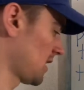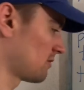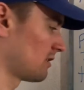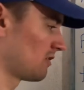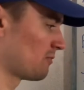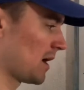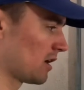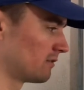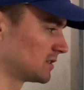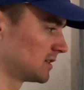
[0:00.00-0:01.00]
at a rate of pi
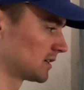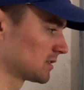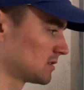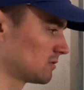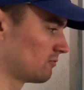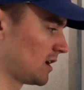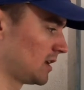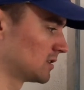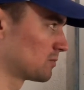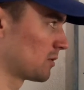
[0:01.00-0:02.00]
over 6
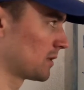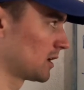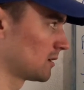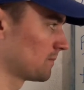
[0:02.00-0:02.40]
radians per minute.